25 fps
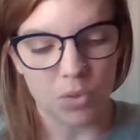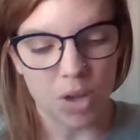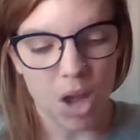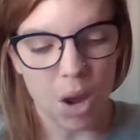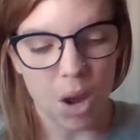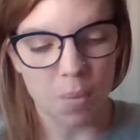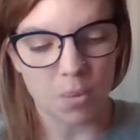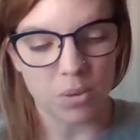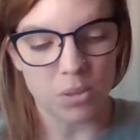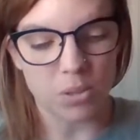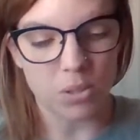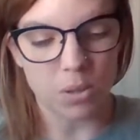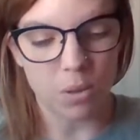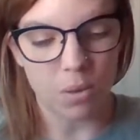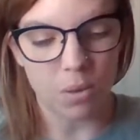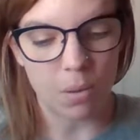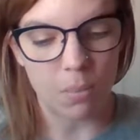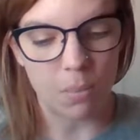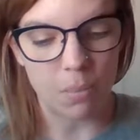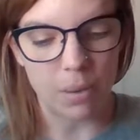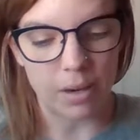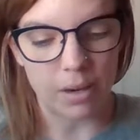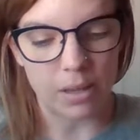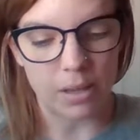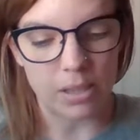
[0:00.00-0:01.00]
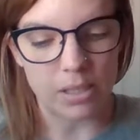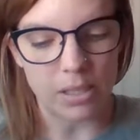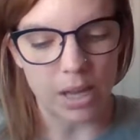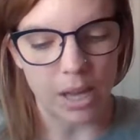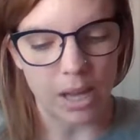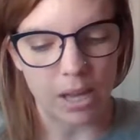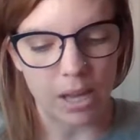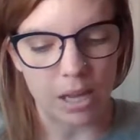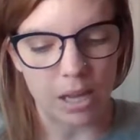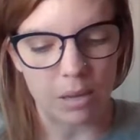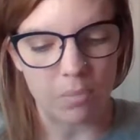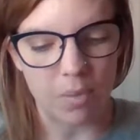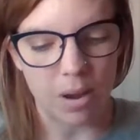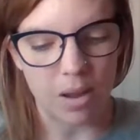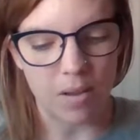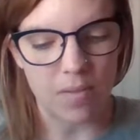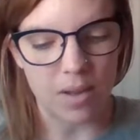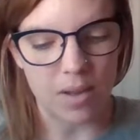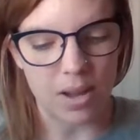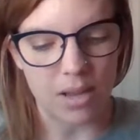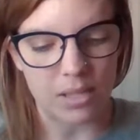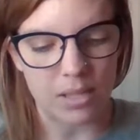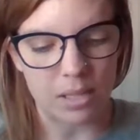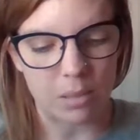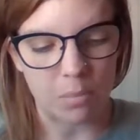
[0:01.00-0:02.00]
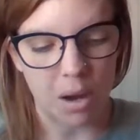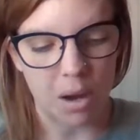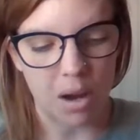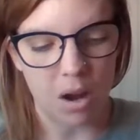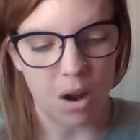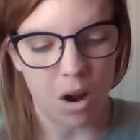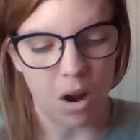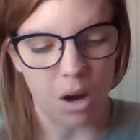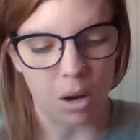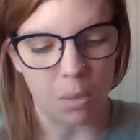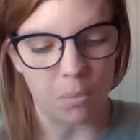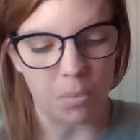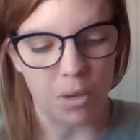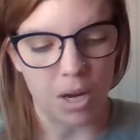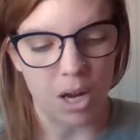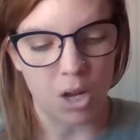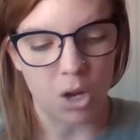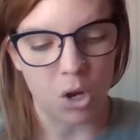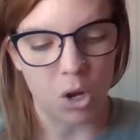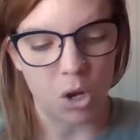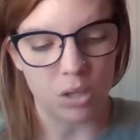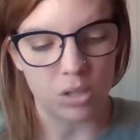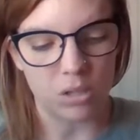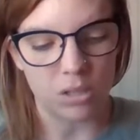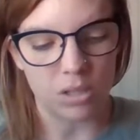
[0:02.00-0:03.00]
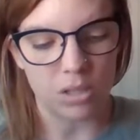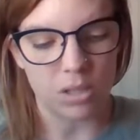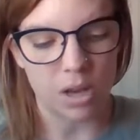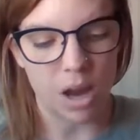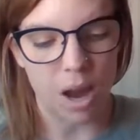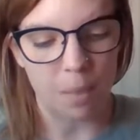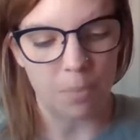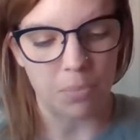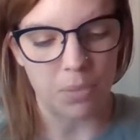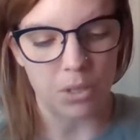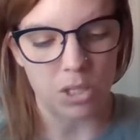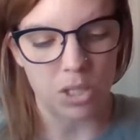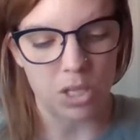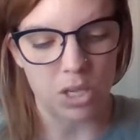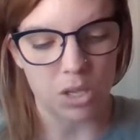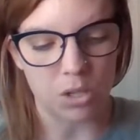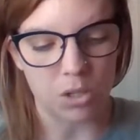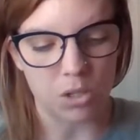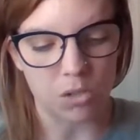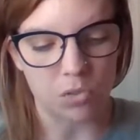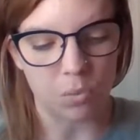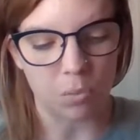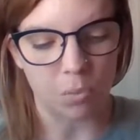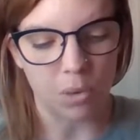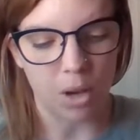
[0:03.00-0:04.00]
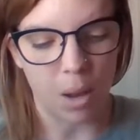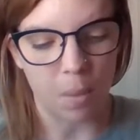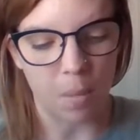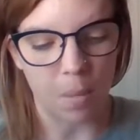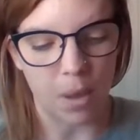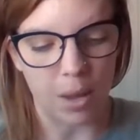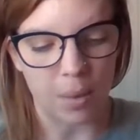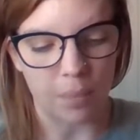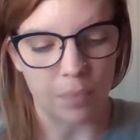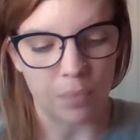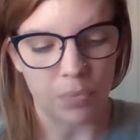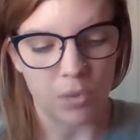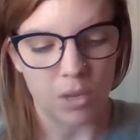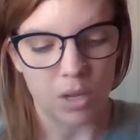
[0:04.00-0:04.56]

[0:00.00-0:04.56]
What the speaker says: I was so embarrassed I hid my face in my arm, but I couldn't stop the tears from coming.